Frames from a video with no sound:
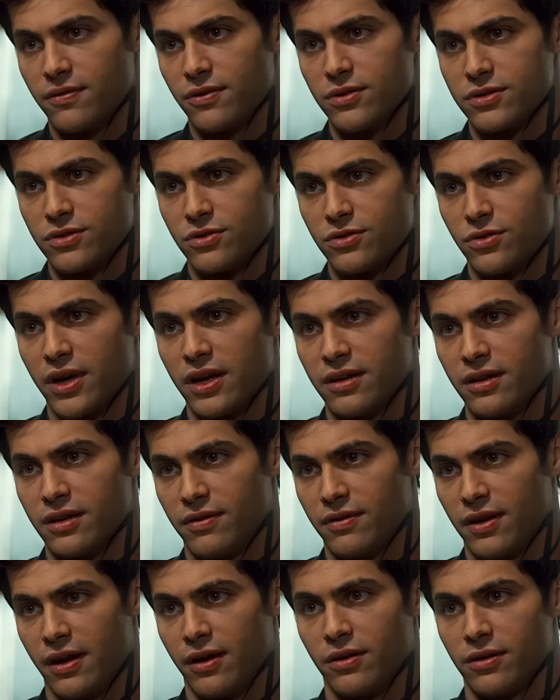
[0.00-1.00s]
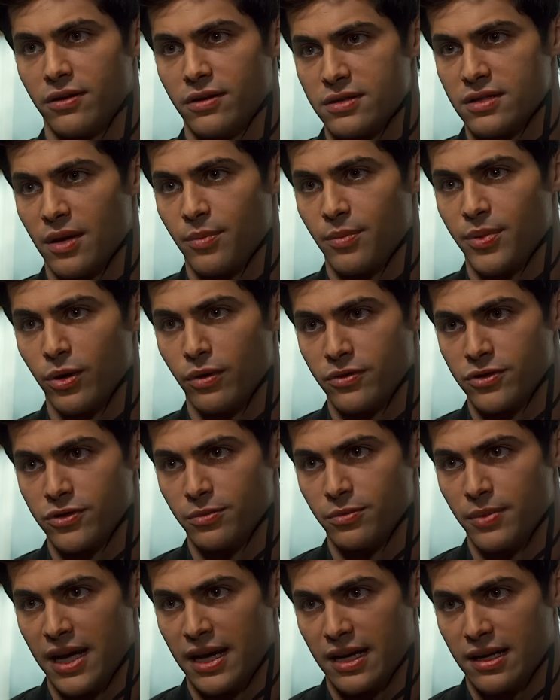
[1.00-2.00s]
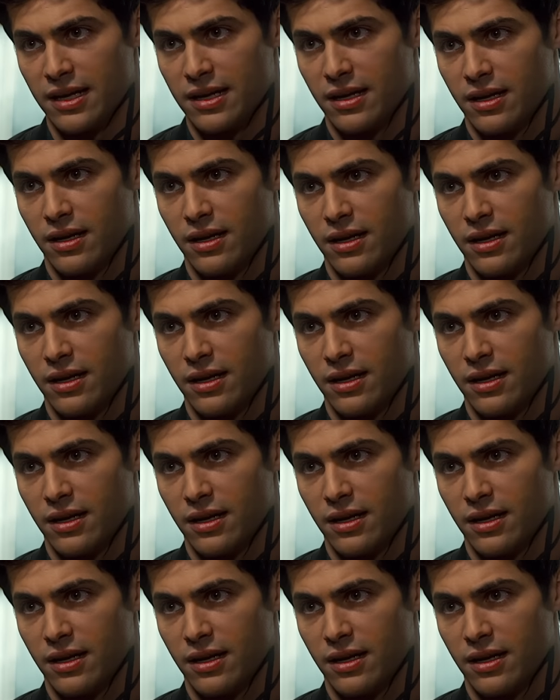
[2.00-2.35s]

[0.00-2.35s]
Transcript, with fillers: for a strand of hair. Let's not be overdramatic.